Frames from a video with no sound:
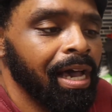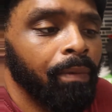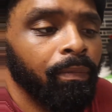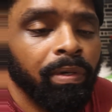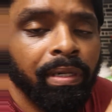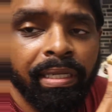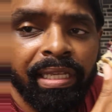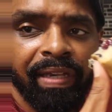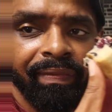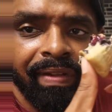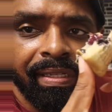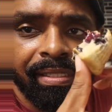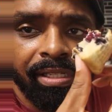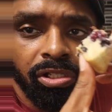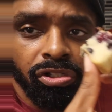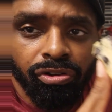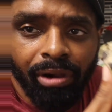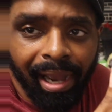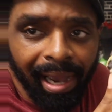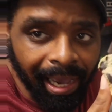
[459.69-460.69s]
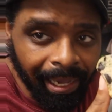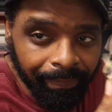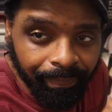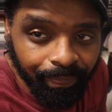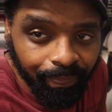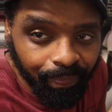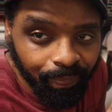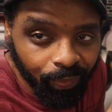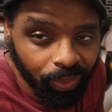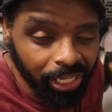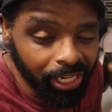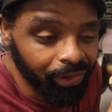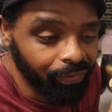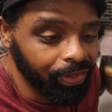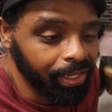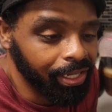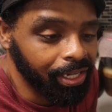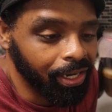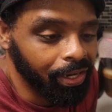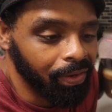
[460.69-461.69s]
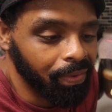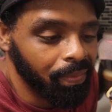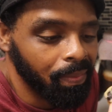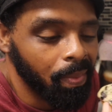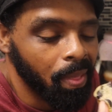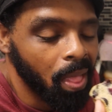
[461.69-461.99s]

I'm going to give this a try. Here we go.